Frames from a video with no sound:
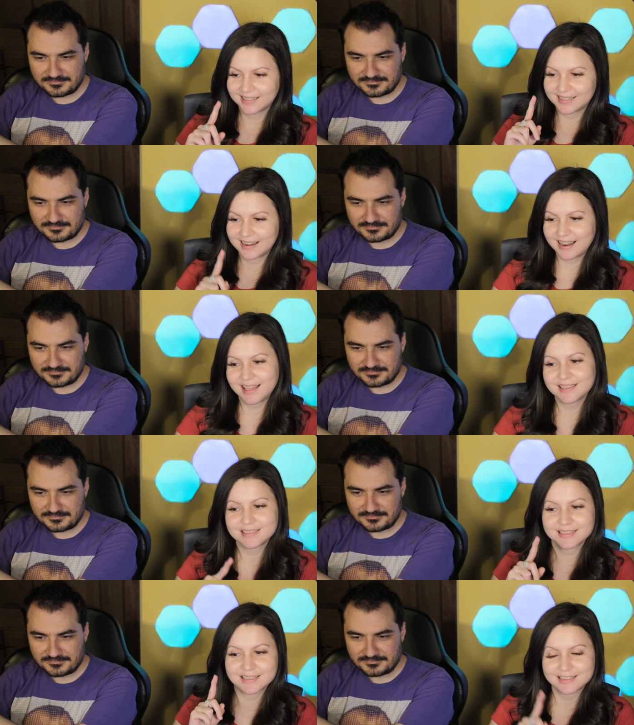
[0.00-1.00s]
Speaker 1: And the
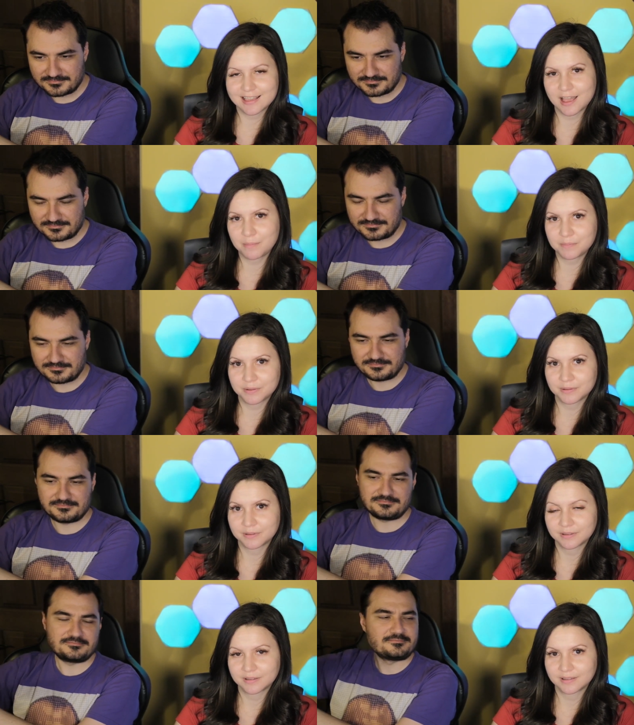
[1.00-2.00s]
last step,
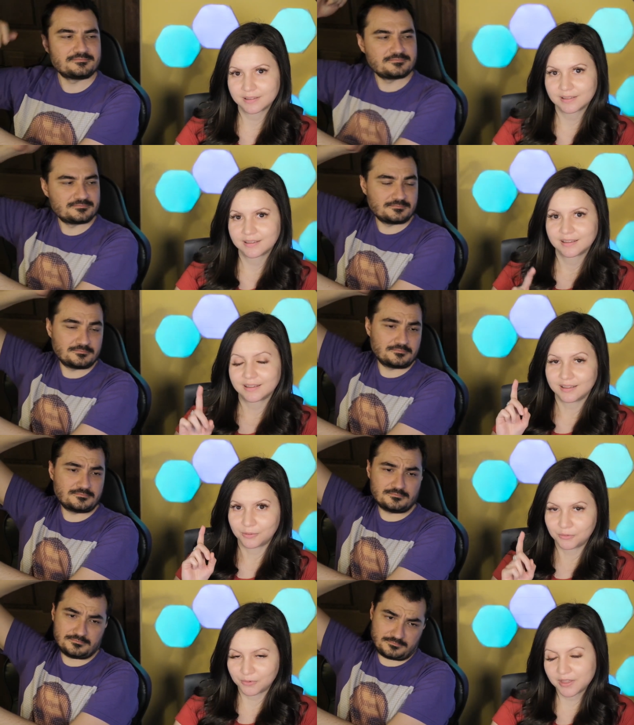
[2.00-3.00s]

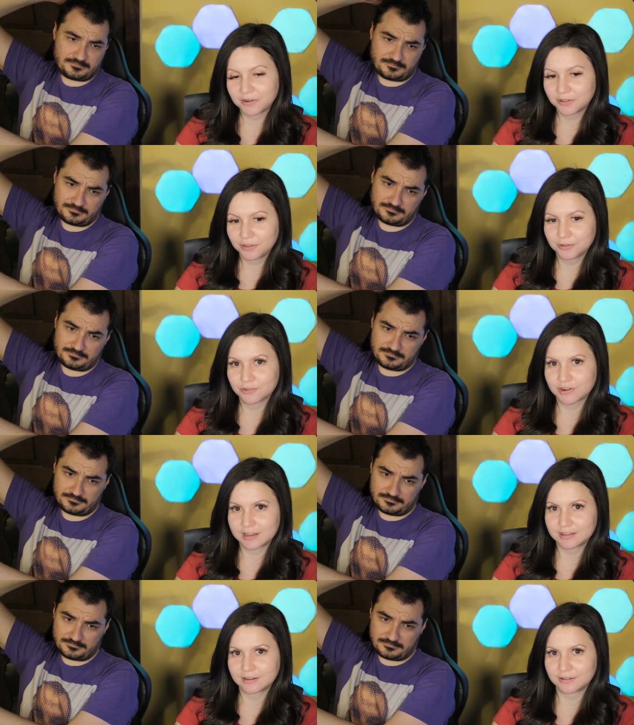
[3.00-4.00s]
whether you use
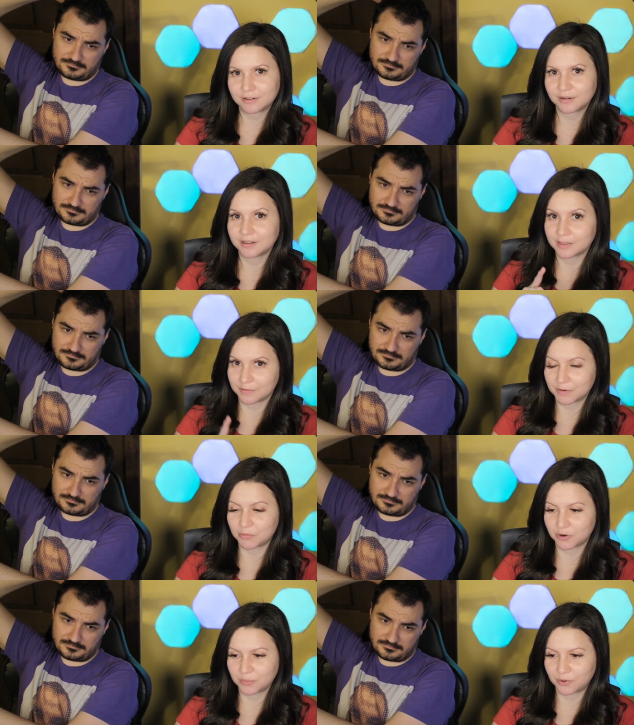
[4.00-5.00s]
retinol, it's even
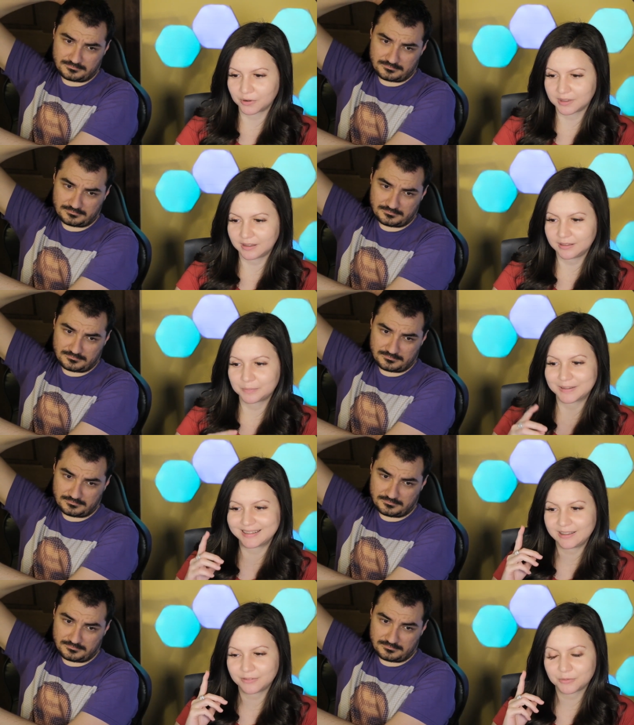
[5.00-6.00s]
more important,
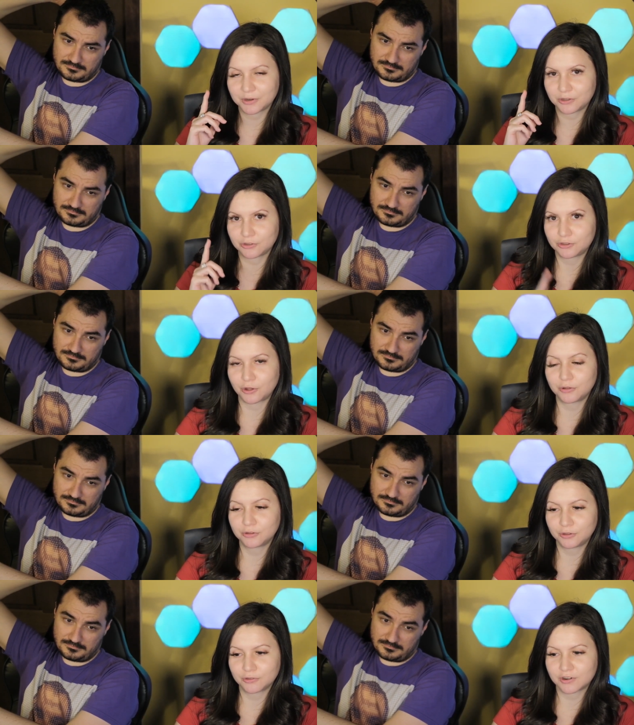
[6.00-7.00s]
but even when you
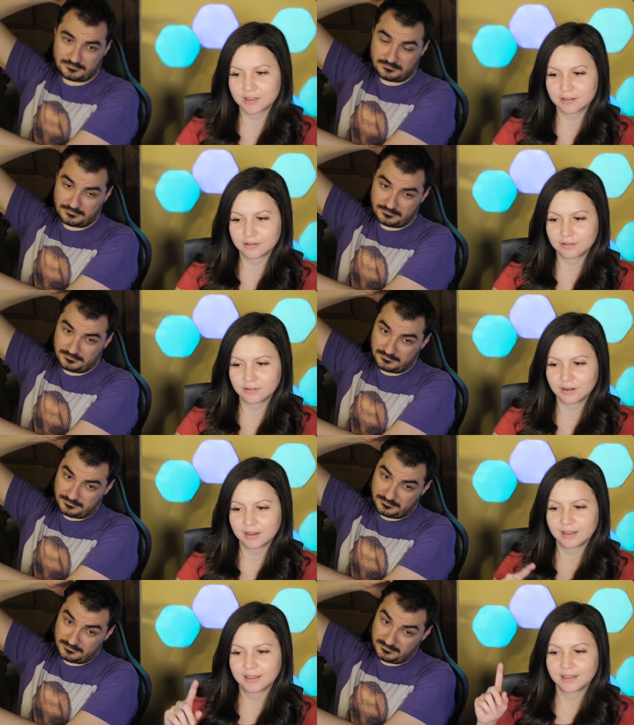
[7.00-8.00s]
don't use
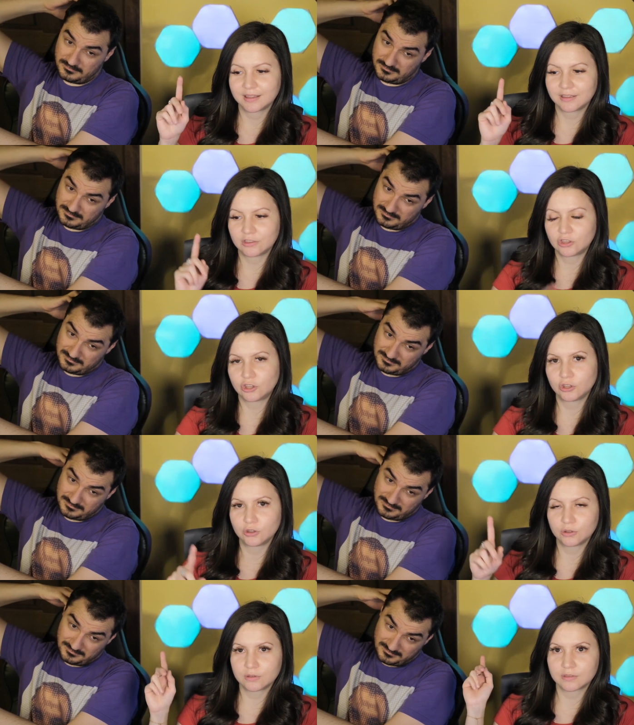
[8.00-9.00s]
retinol, is
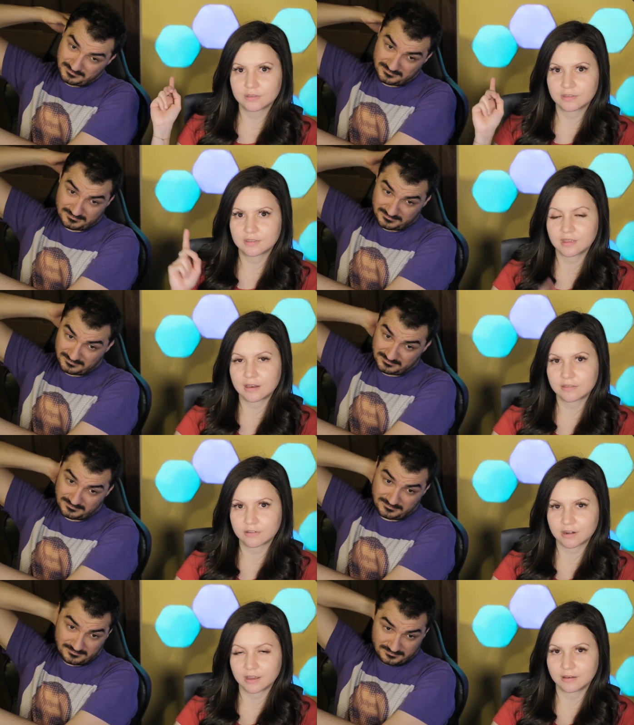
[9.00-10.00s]
use
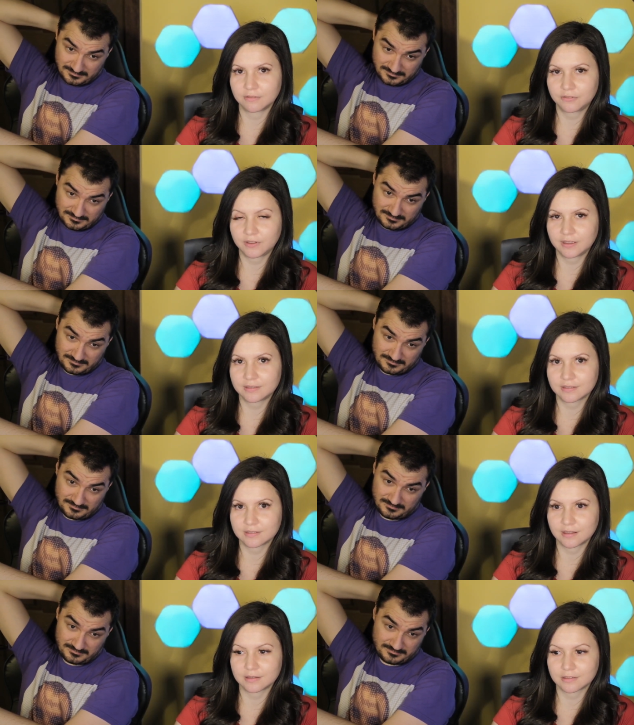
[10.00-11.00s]
sunscreen, face
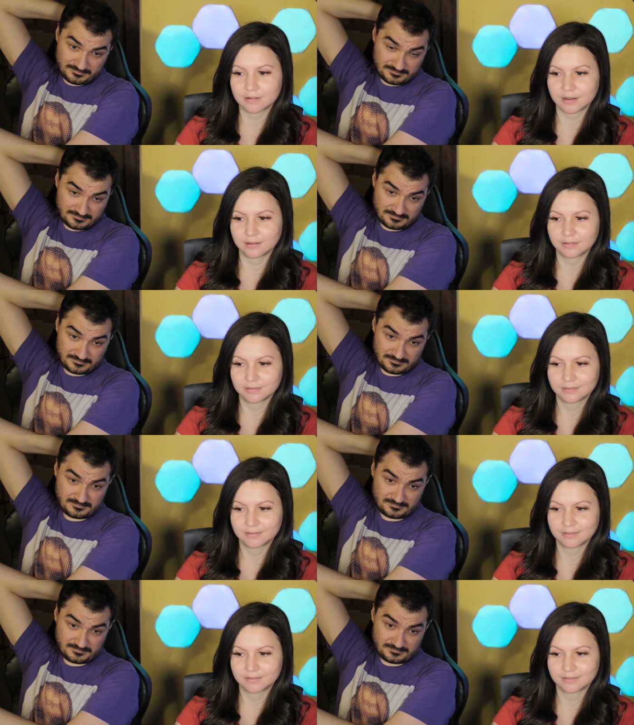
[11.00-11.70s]
sunscreen.